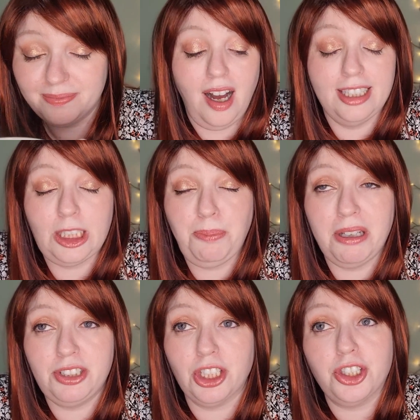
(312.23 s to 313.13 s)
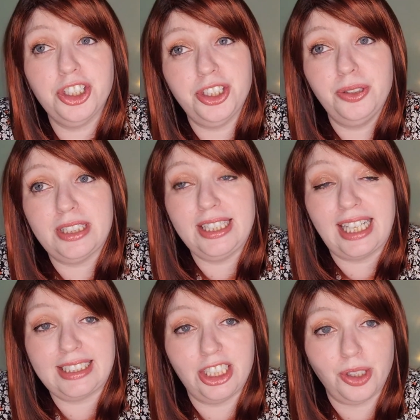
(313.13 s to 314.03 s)
I suppose the good news in
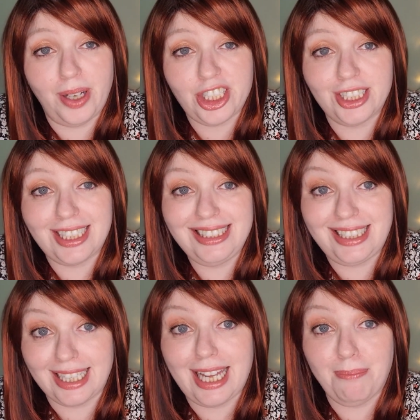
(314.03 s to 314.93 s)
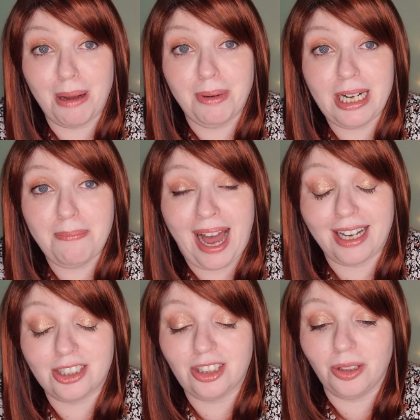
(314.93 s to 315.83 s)
that situation is I did get my money
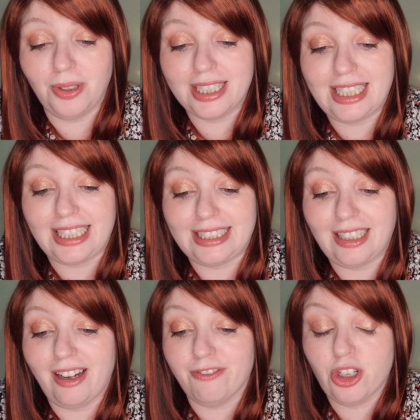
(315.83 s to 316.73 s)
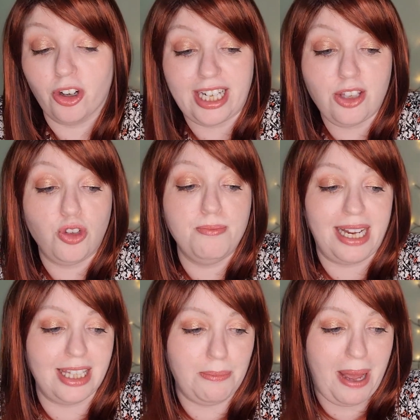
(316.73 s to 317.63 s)
back, so at least I've got it to
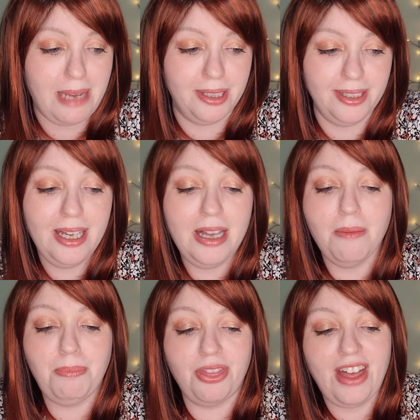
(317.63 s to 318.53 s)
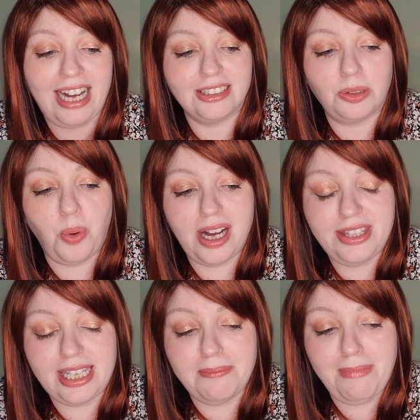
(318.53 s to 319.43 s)
make the payment. But that's why
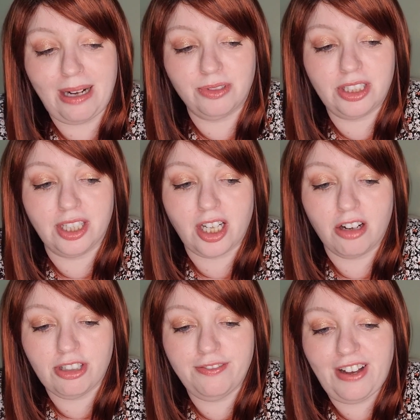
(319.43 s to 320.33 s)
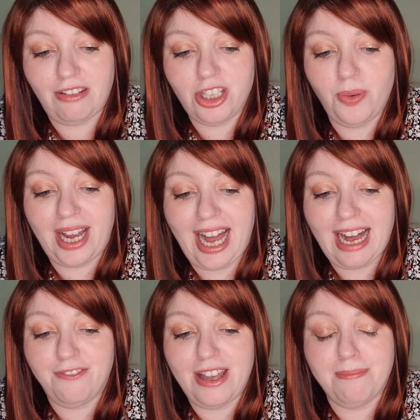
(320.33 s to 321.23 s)
the current value I
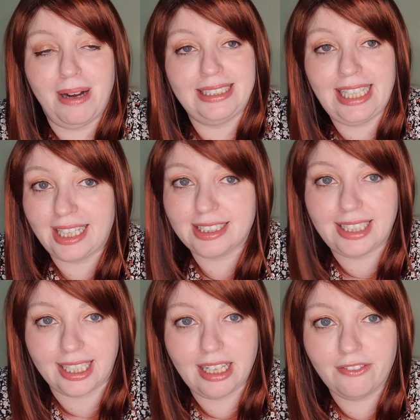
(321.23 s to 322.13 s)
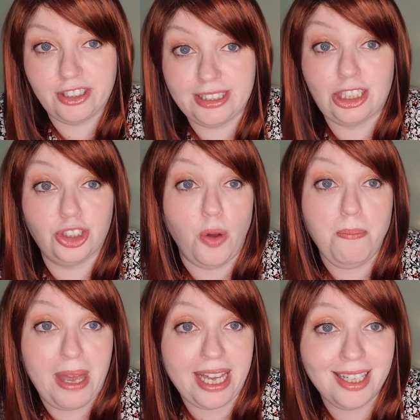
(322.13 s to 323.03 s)
have in my tax sinking fund is so
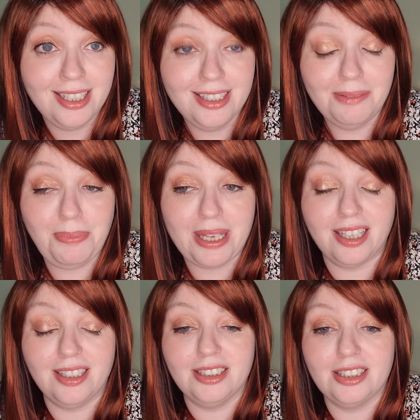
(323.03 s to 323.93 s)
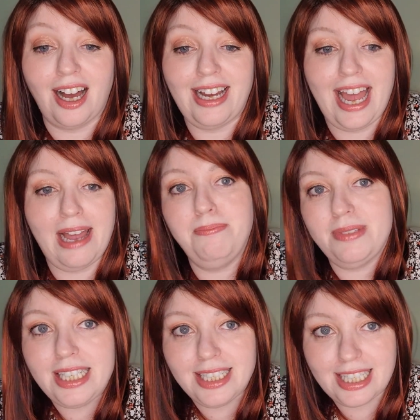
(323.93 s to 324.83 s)
big, because I
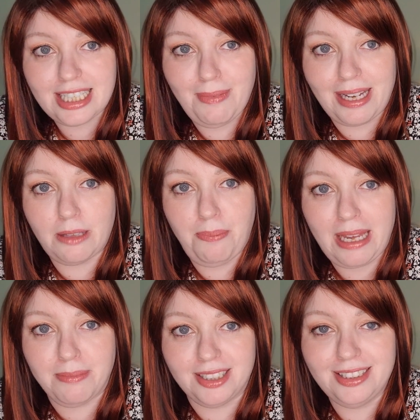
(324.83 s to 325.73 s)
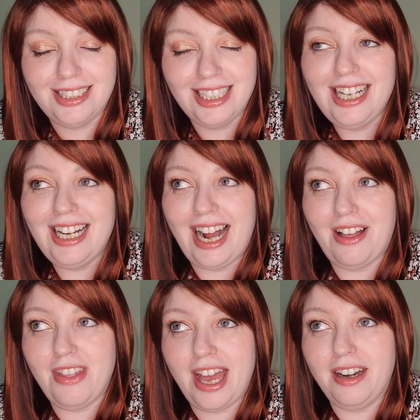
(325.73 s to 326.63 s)
emptied it to make the payment
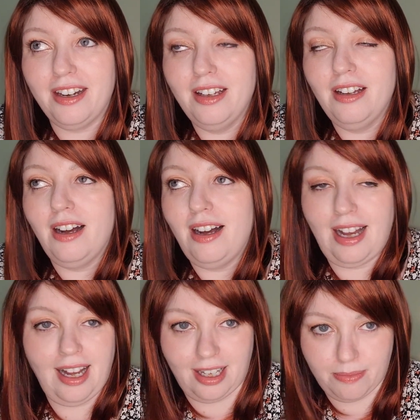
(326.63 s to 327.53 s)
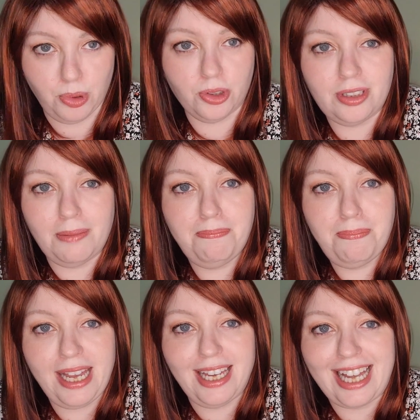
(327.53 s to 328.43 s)
and then I had more to
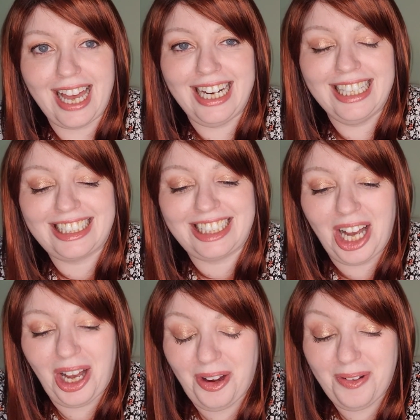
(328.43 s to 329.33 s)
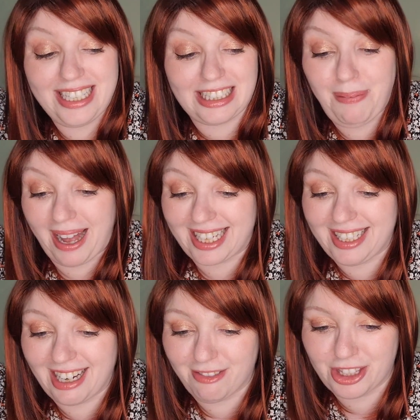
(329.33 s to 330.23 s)
pay again. So it's back
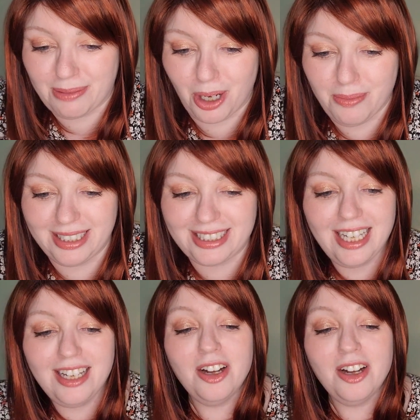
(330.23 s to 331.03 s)
in there at the moment.